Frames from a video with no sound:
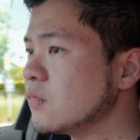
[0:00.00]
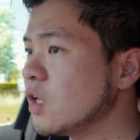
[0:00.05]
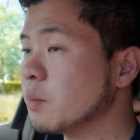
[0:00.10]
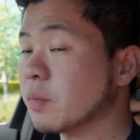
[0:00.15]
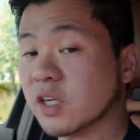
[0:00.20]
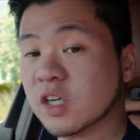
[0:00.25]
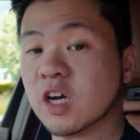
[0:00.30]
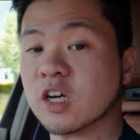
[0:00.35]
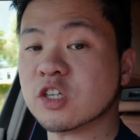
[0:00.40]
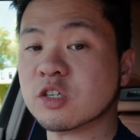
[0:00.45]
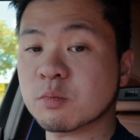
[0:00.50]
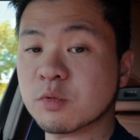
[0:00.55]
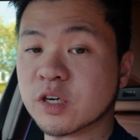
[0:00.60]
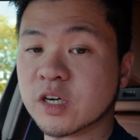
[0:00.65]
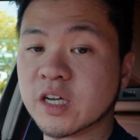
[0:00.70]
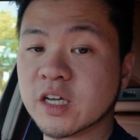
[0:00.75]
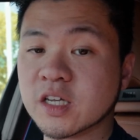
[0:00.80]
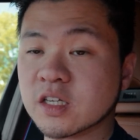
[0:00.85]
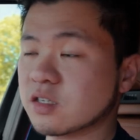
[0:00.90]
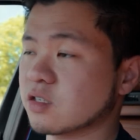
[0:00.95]
the
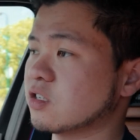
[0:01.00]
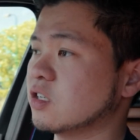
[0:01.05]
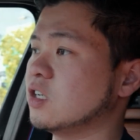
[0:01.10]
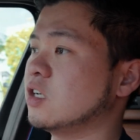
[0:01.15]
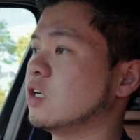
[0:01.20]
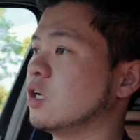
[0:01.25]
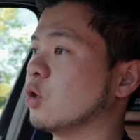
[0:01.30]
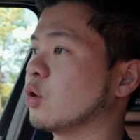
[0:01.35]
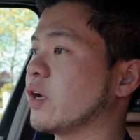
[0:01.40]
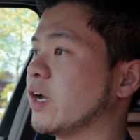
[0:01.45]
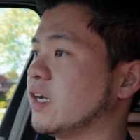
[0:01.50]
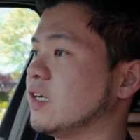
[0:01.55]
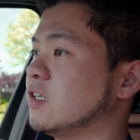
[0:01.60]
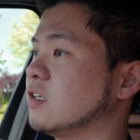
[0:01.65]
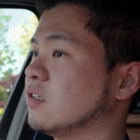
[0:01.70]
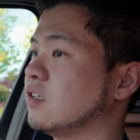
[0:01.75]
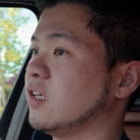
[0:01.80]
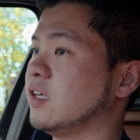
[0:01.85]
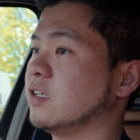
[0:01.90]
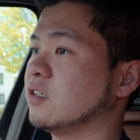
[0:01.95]
customer is
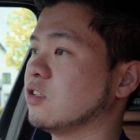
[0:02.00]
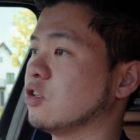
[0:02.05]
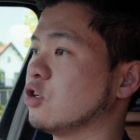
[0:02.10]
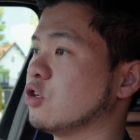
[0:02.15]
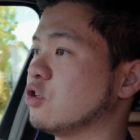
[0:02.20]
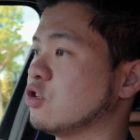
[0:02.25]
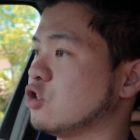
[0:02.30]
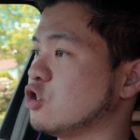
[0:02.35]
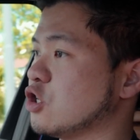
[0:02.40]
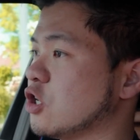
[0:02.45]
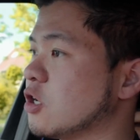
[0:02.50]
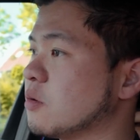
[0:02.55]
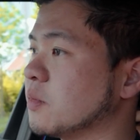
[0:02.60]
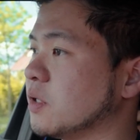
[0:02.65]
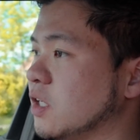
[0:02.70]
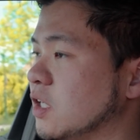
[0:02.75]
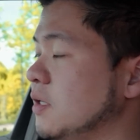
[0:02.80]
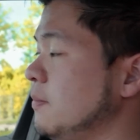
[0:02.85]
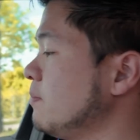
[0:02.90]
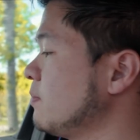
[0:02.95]
located in
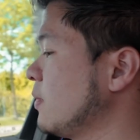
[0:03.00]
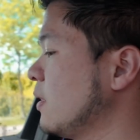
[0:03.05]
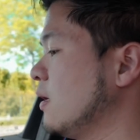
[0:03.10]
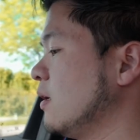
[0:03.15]
Germany.